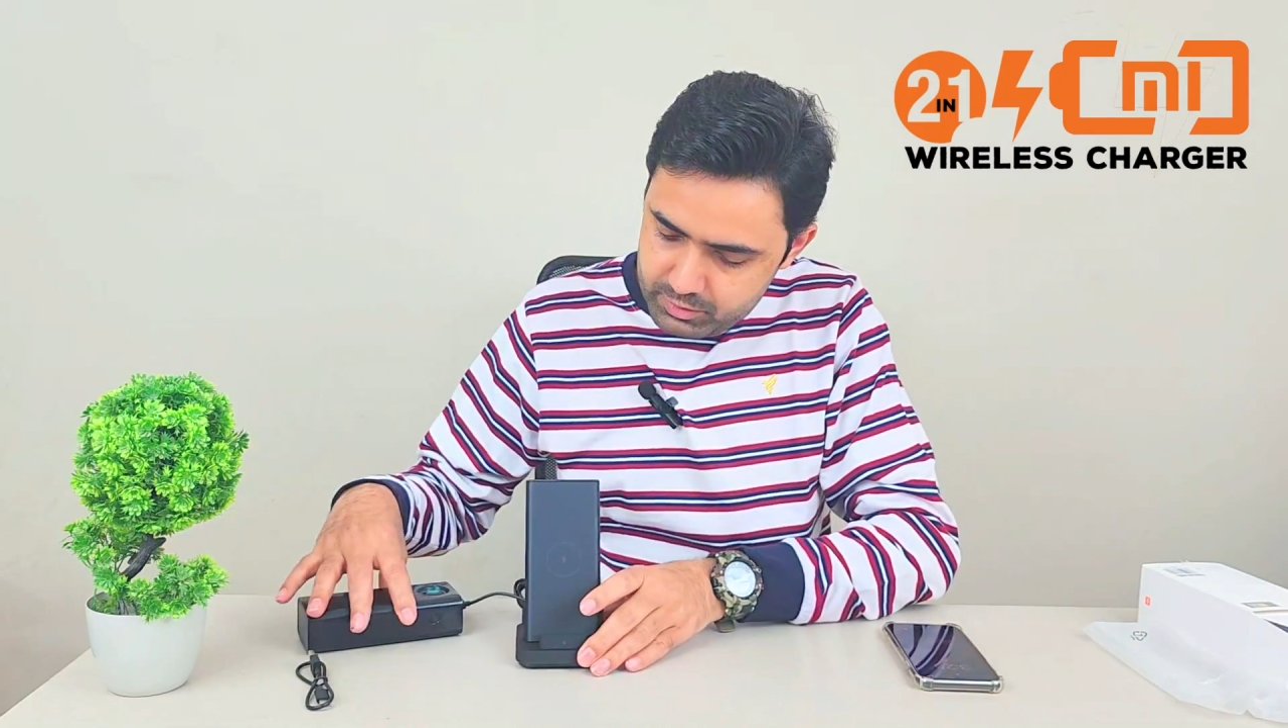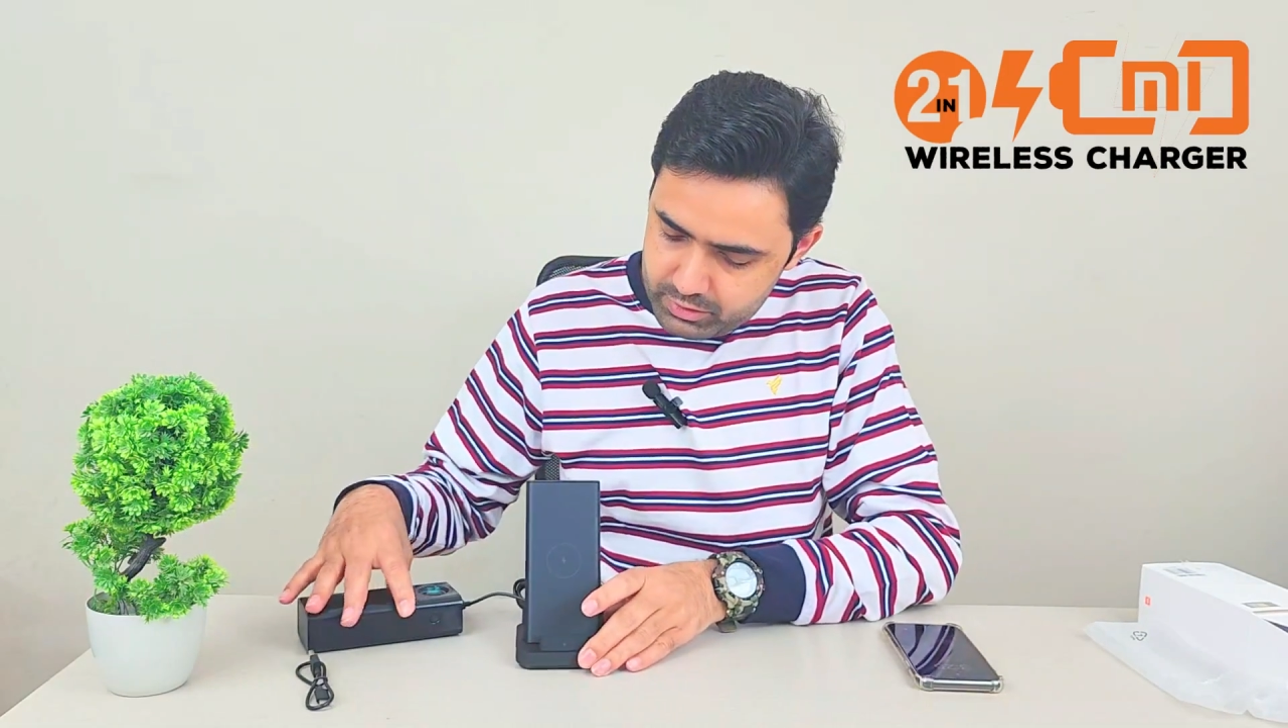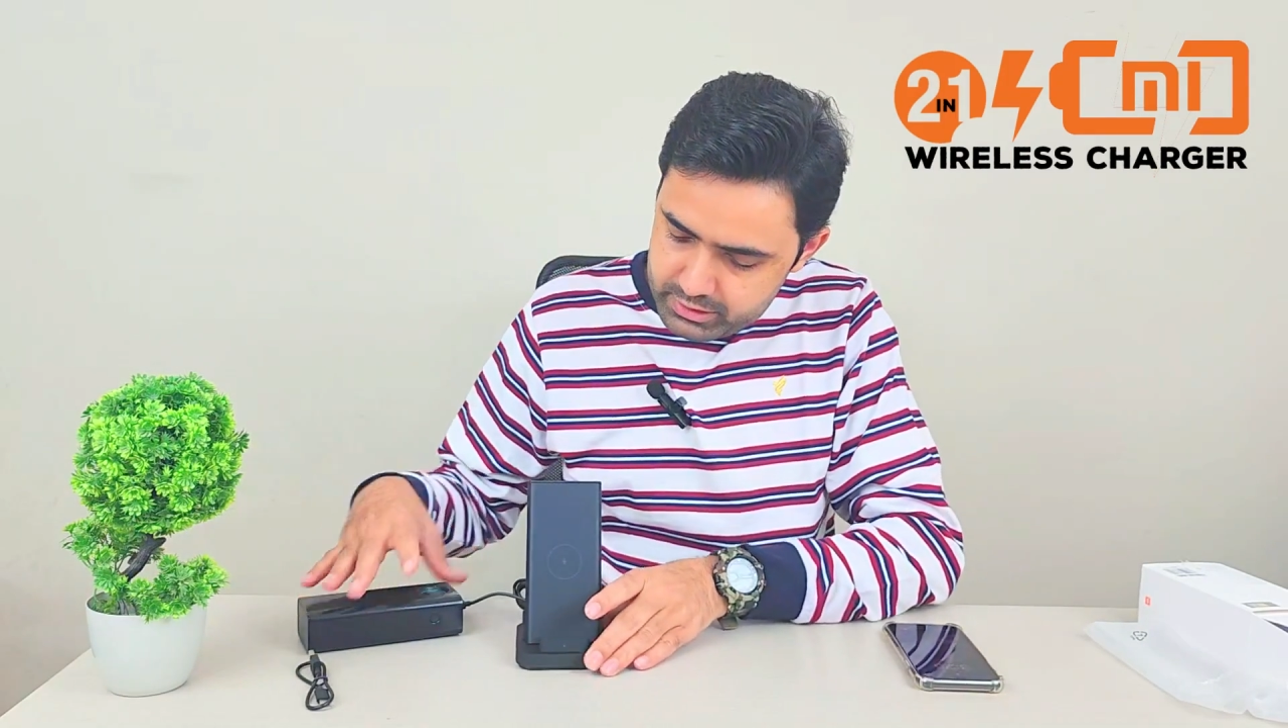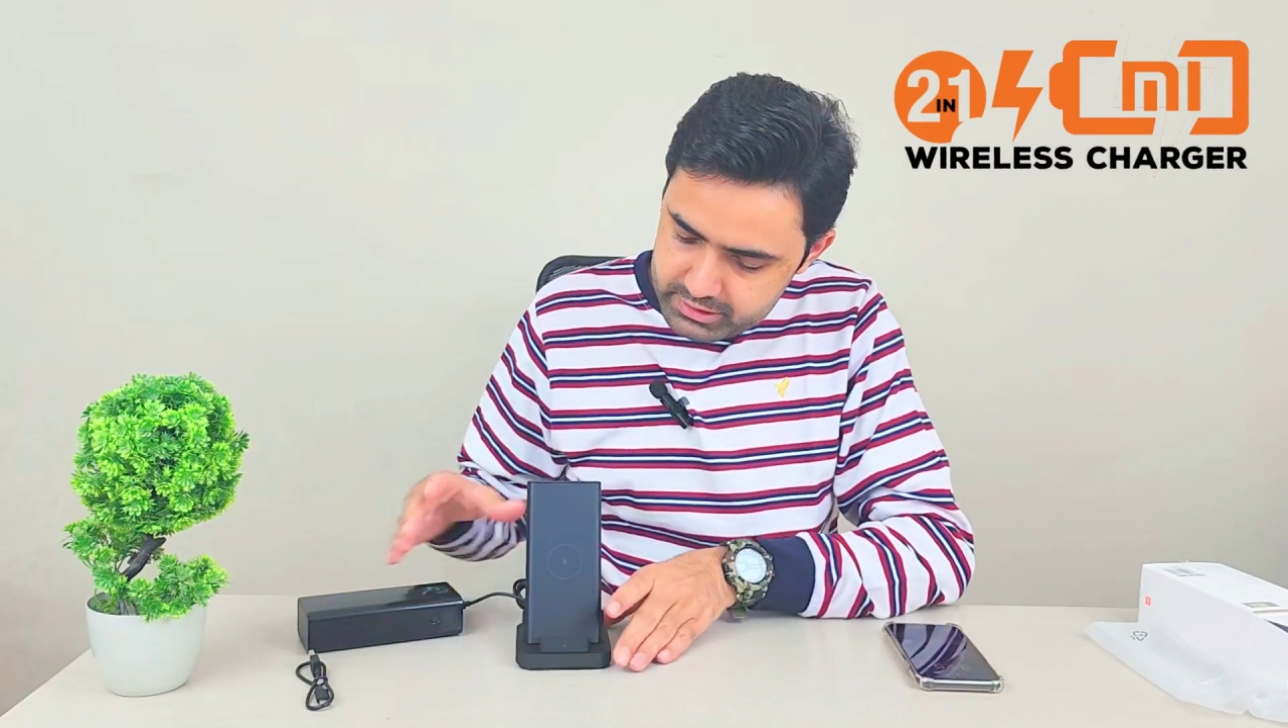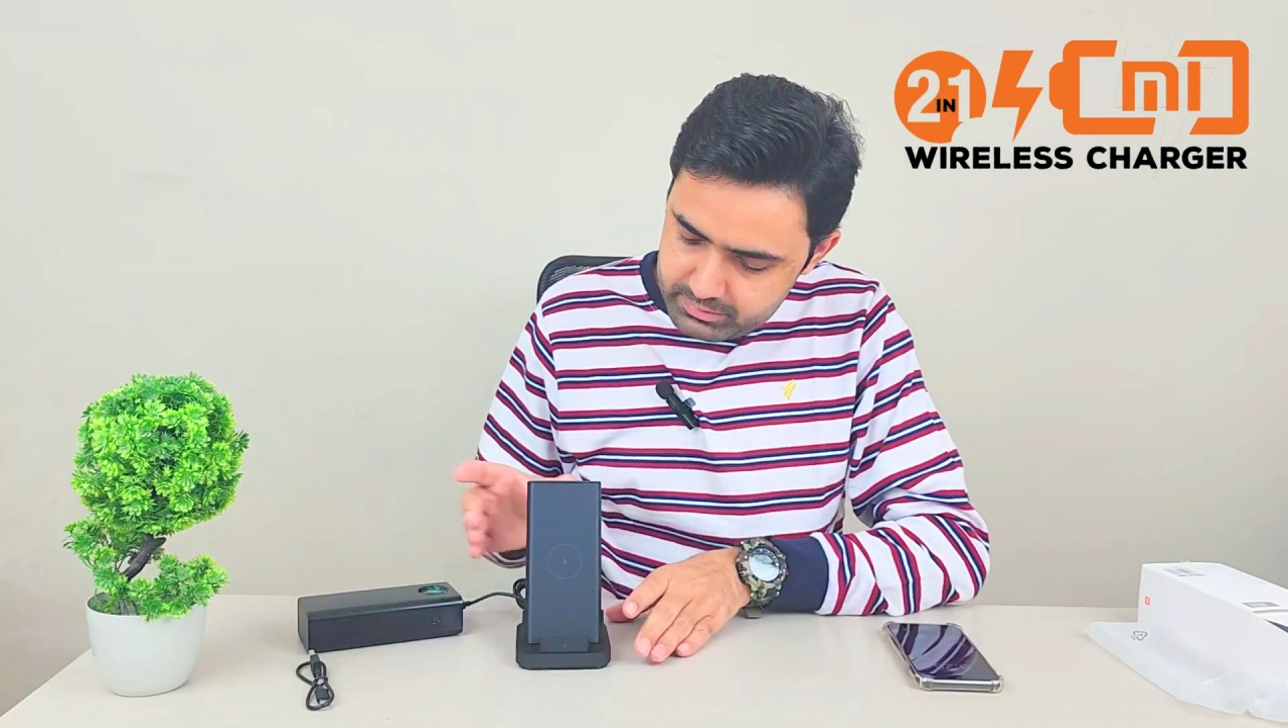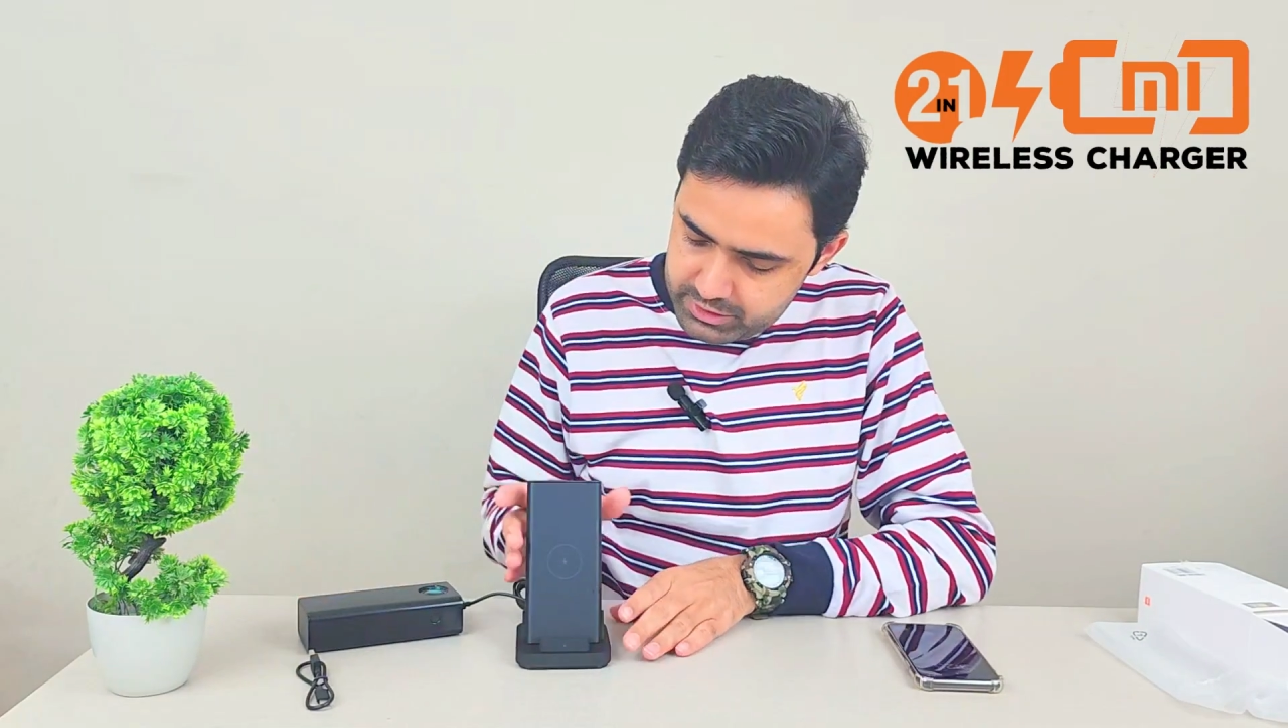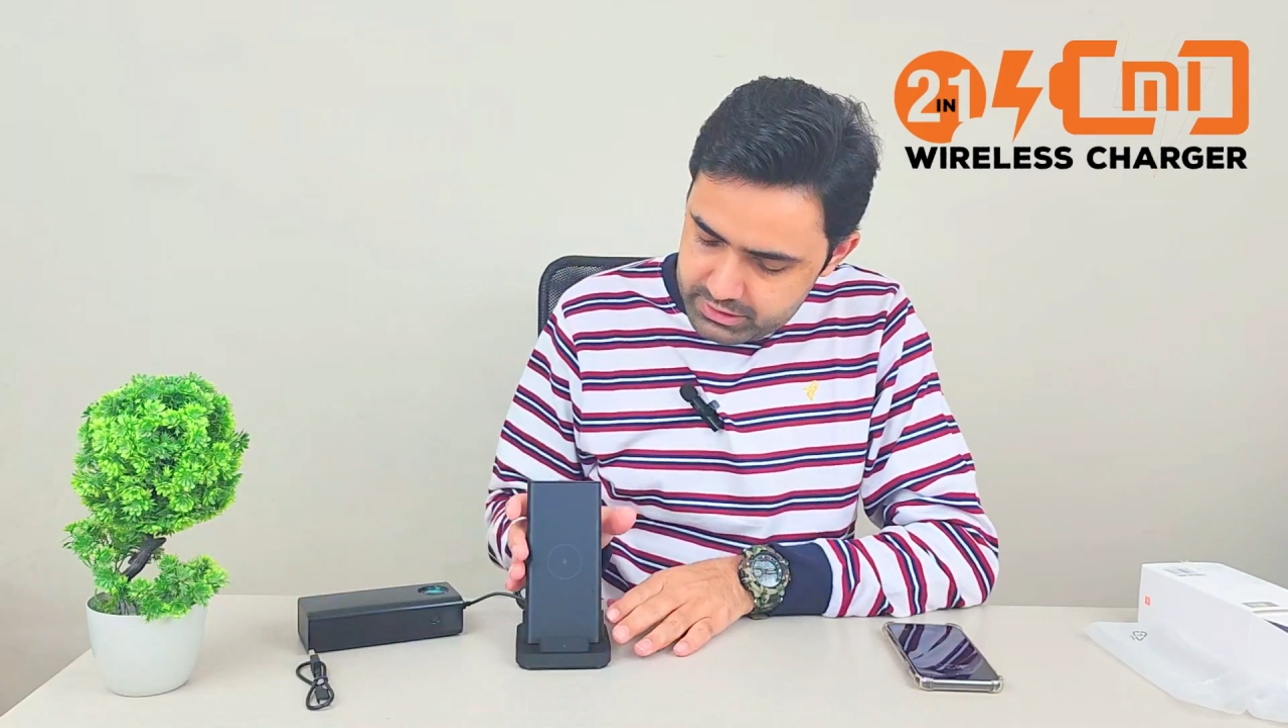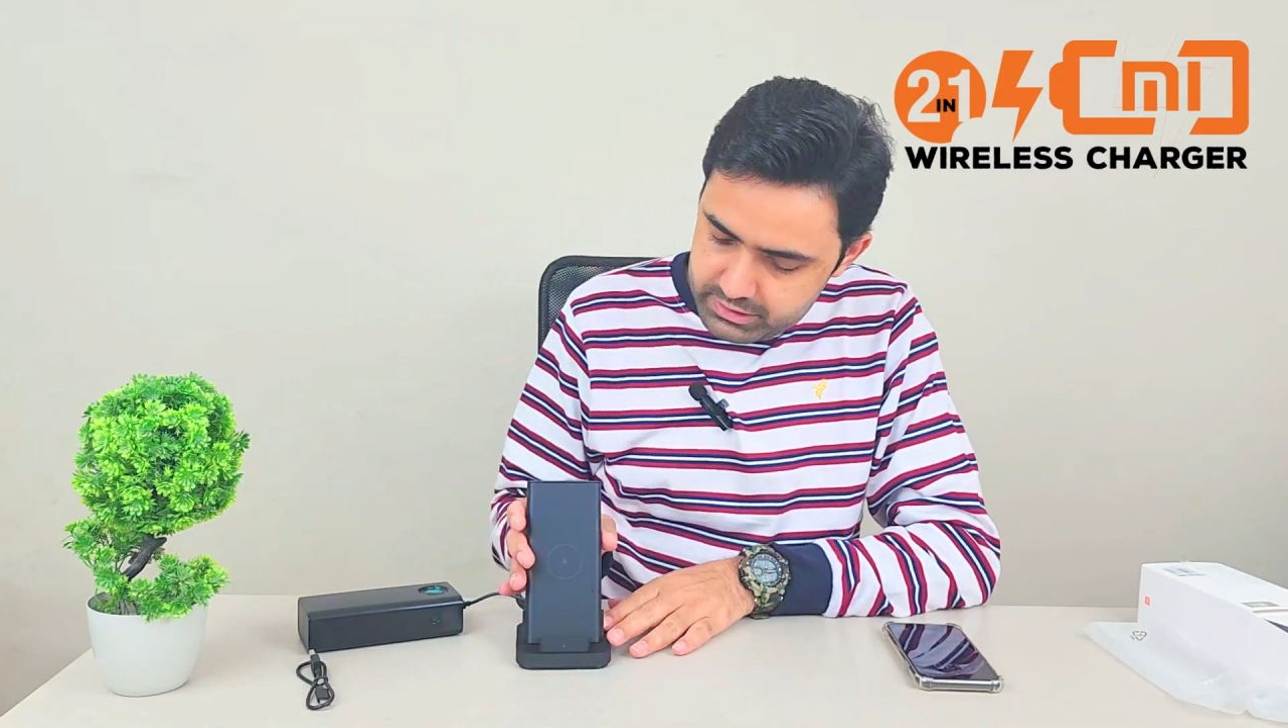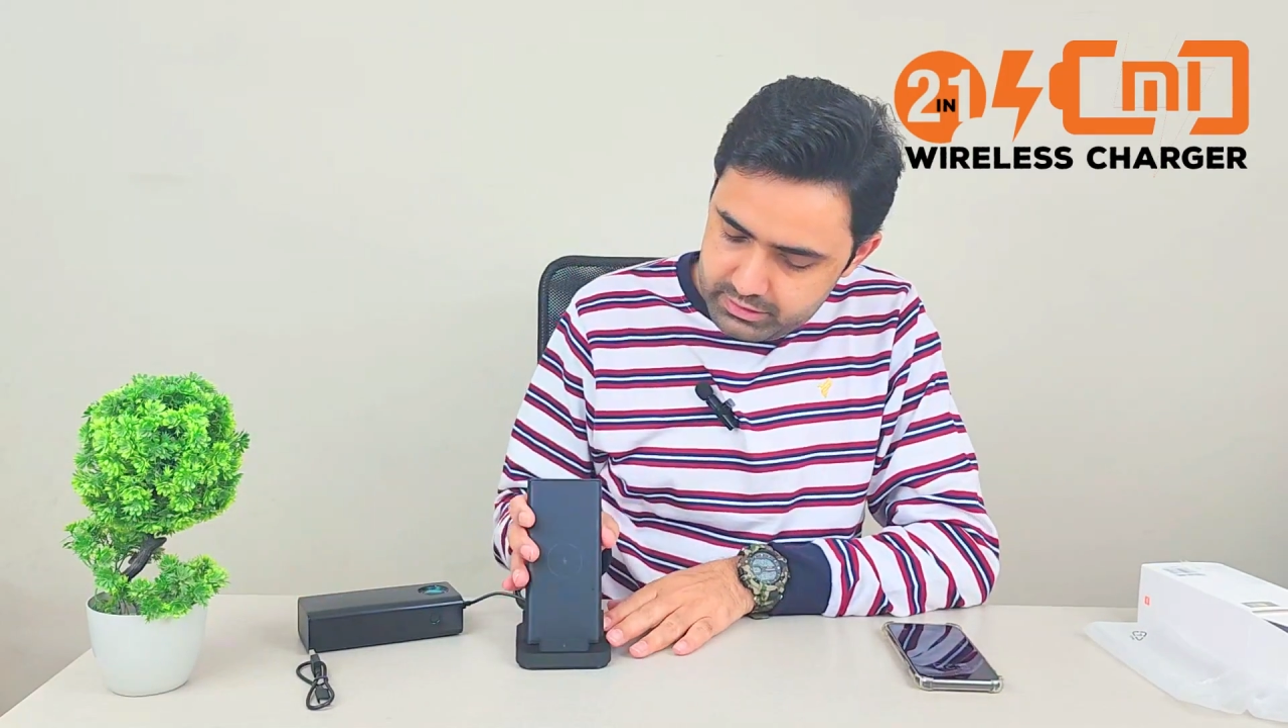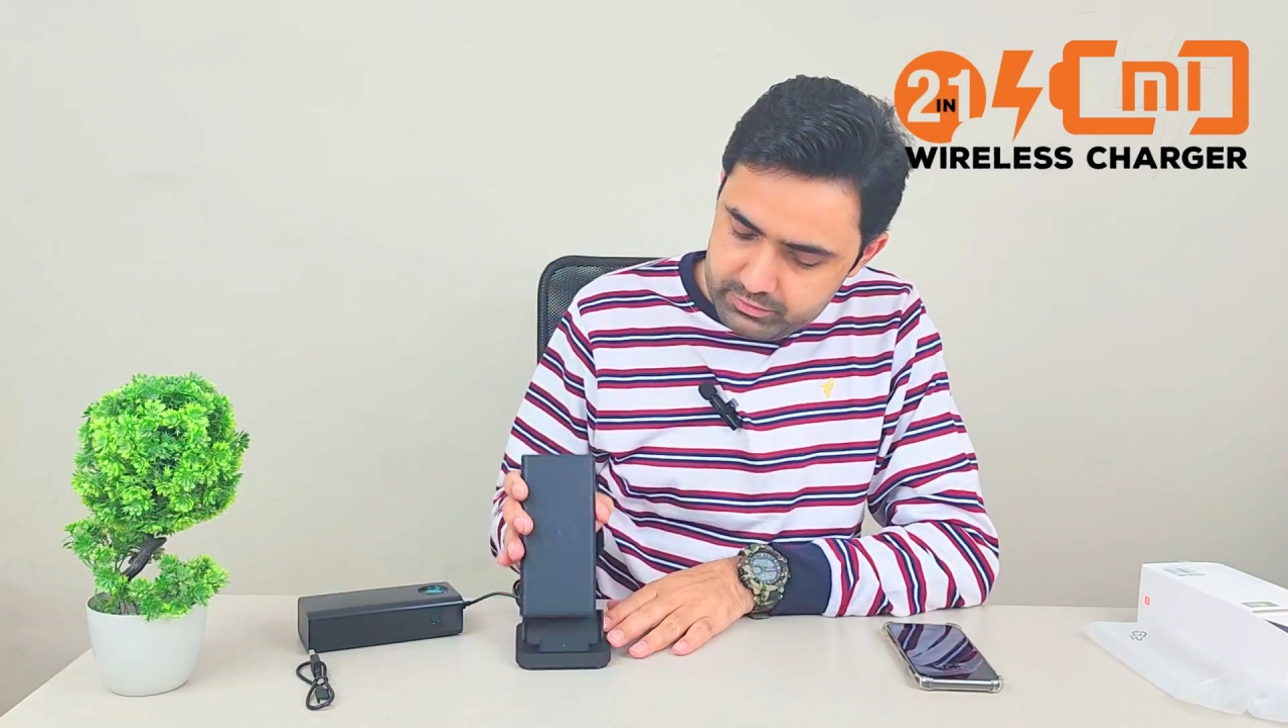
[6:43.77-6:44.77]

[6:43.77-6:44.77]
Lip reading: quality material,